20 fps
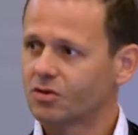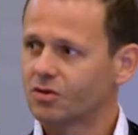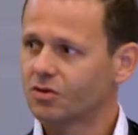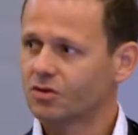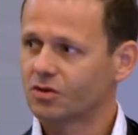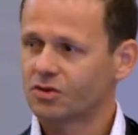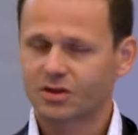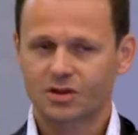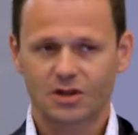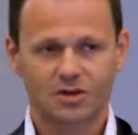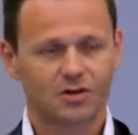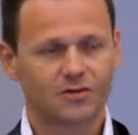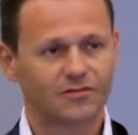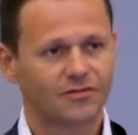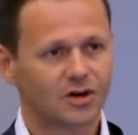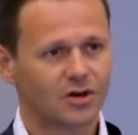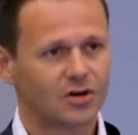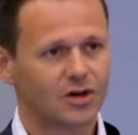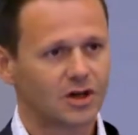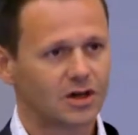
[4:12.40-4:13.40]
consider
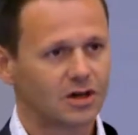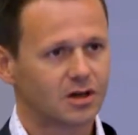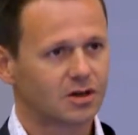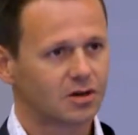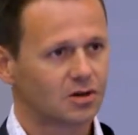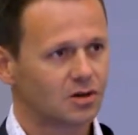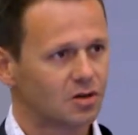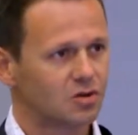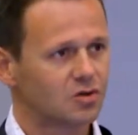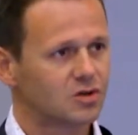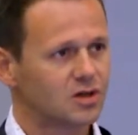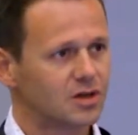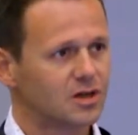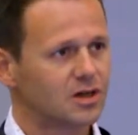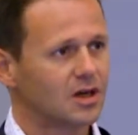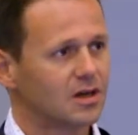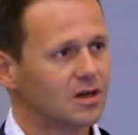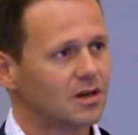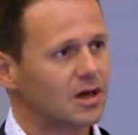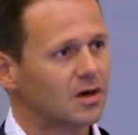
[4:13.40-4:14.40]
very closely
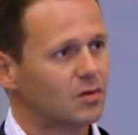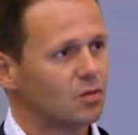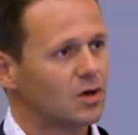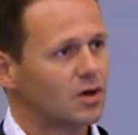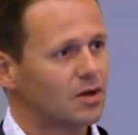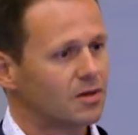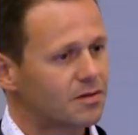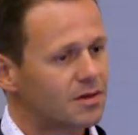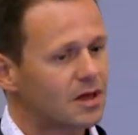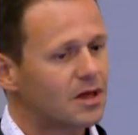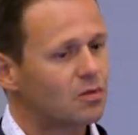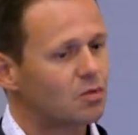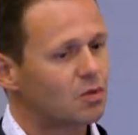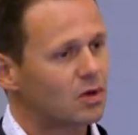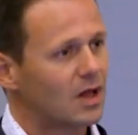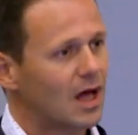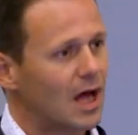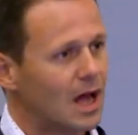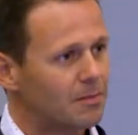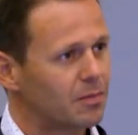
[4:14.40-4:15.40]
and that we think
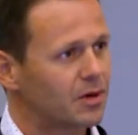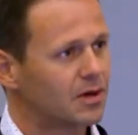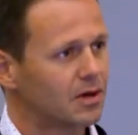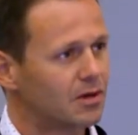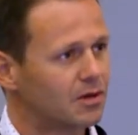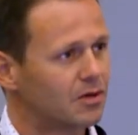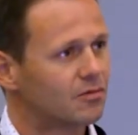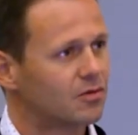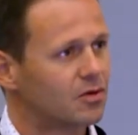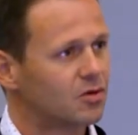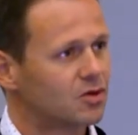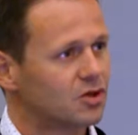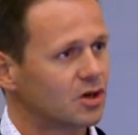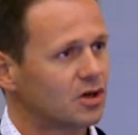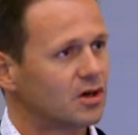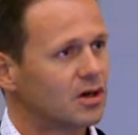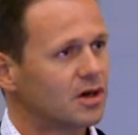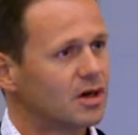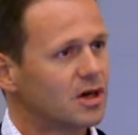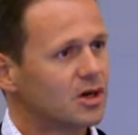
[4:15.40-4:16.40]
will happen in the future.